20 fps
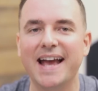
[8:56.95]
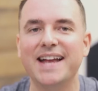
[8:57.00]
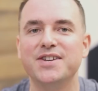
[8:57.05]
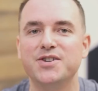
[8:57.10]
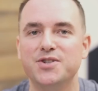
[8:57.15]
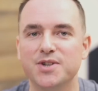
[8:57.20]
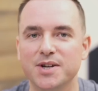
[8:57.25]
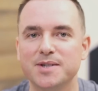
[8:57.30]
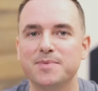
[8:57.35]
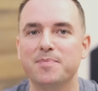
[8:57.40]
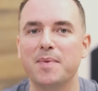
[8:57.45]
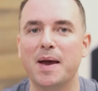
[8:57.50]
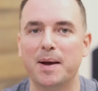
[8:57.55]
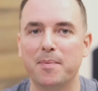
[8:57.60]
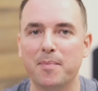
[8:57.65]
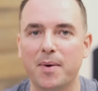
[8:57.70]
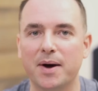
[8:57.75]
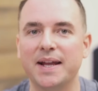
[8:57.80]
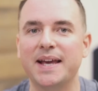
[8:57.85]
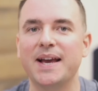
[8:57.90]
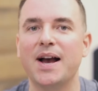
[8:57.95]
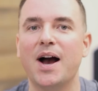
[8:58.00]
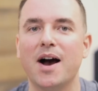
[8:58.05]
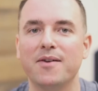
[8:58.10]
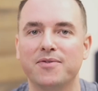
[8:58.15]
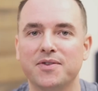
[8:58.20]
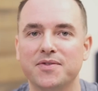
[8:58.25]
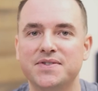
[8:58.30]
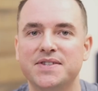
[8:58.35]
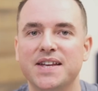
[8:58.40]
and just make money
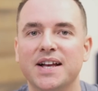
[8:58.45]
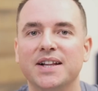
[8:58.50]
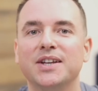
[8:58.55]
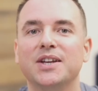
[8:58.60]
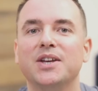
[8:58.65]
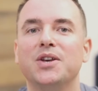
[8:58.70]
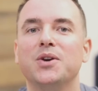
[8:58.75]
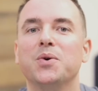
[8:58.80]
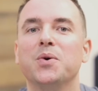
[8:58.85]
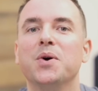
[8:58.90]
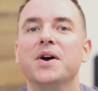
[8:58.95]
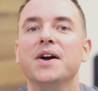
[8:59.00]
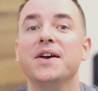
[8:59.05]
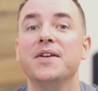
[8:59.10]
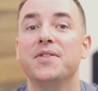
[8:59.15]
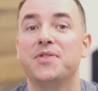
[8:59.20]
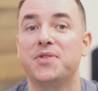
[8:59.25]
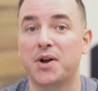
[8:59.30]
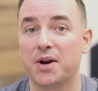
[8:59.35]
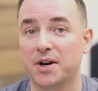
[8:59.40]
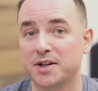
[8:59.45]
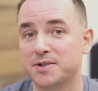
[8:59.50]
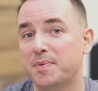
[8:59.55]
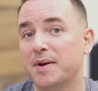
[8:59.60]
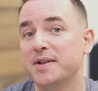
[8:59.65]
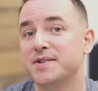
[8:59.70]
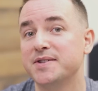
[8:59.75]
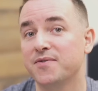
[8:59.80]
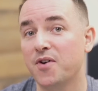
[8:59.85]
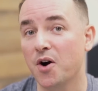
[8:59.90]
off of selling you their
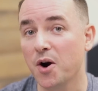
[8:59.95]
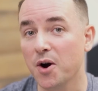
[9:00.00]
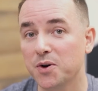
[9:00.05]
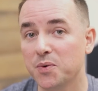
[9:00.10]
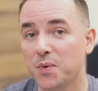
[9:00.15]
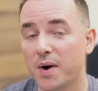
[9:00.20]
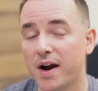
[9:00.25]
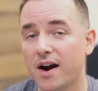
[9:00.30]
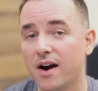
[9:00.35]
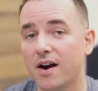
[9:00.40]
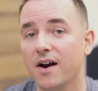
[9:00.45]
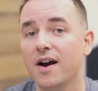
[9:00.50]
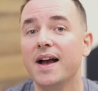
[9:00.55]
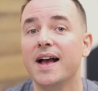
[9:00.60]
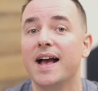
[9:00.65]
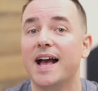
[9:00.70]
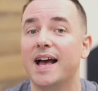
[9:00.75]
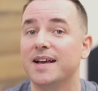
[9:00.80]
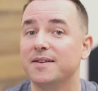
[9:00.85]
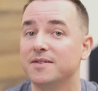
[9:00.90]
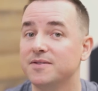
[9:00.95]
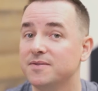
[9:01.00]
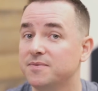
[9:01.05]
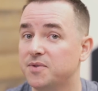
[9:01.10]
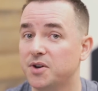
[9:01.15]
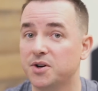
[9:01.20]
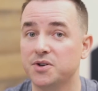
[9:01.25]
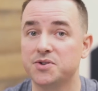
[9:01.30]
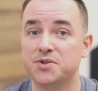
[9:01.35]
expensive hardware and their